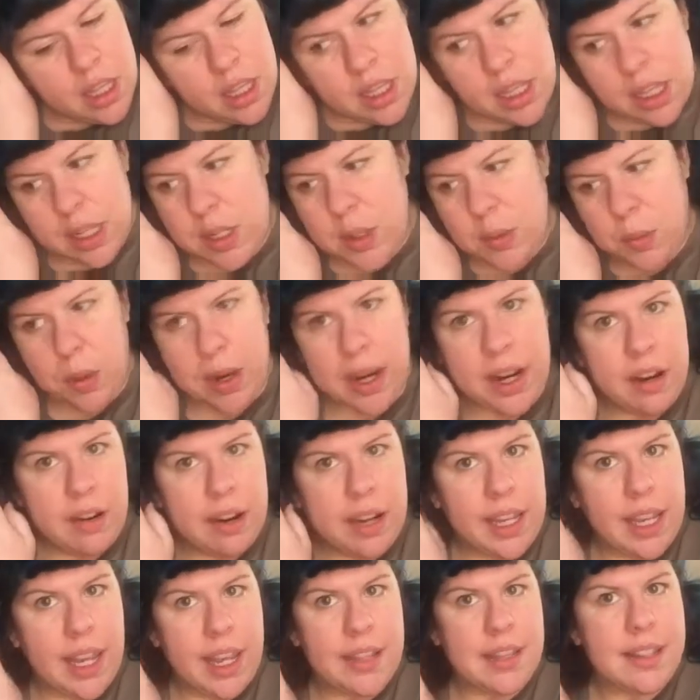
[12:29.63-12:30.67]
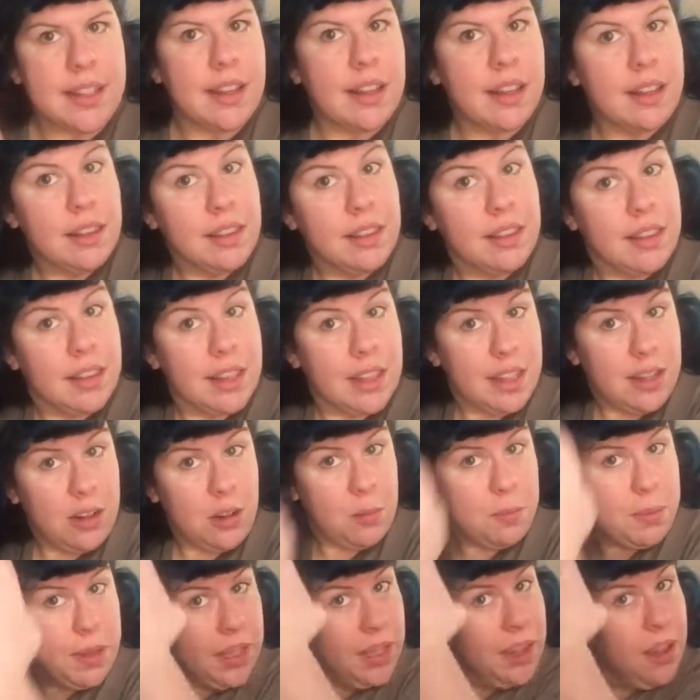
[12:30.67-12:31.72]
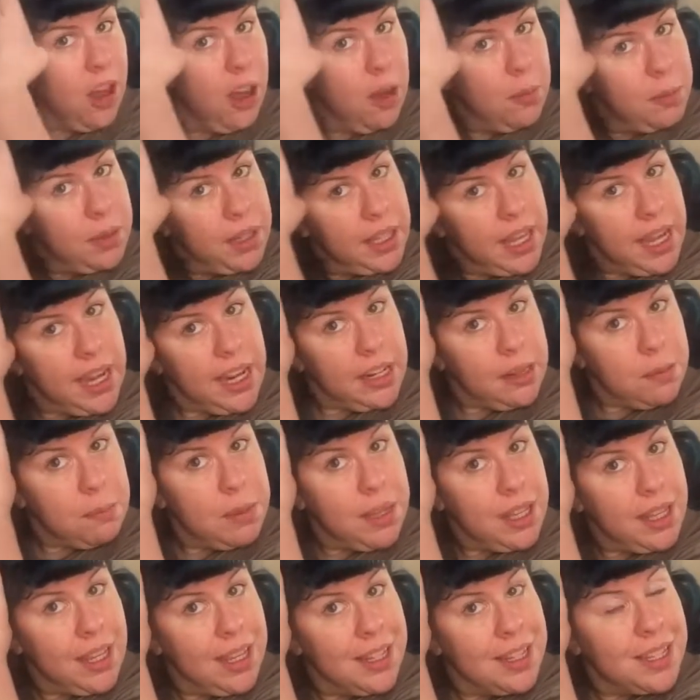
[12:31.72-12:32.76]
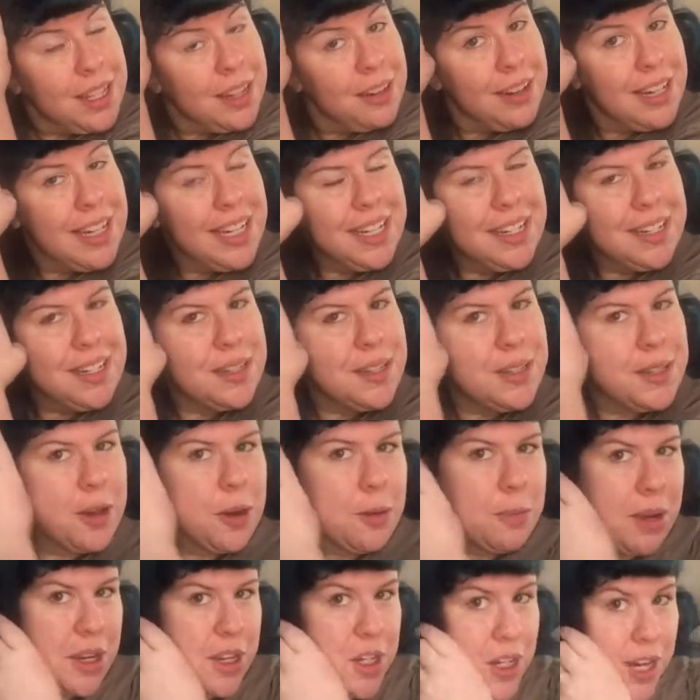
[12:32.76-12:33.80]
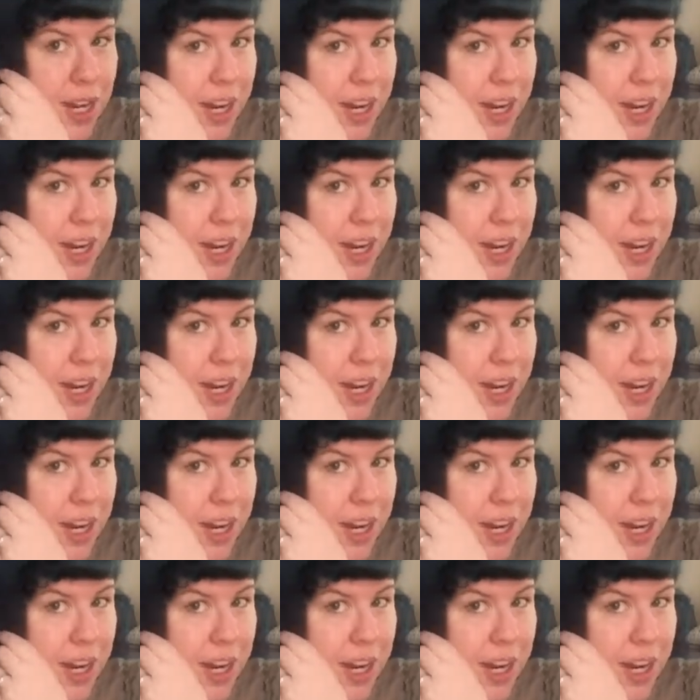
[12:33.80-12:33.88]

is where it gets a little bit complicated because there is so much